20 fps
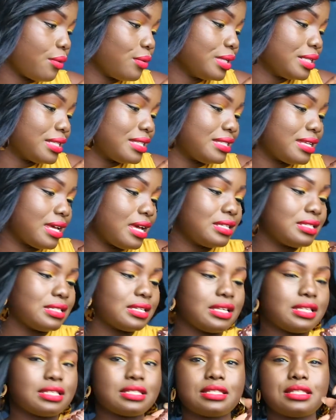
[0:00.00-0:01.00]
i will start
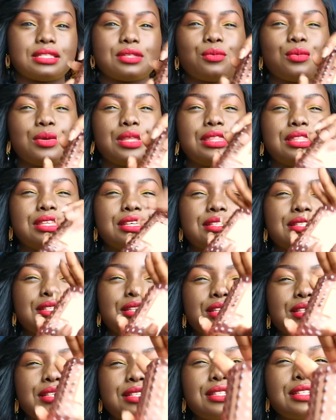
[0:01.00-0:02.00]
is with is
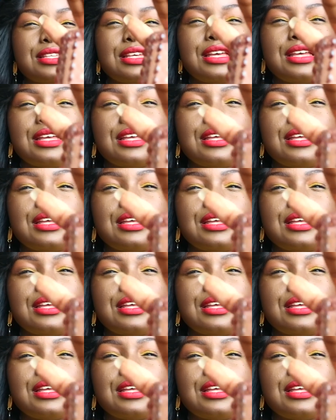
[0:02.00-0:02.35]
this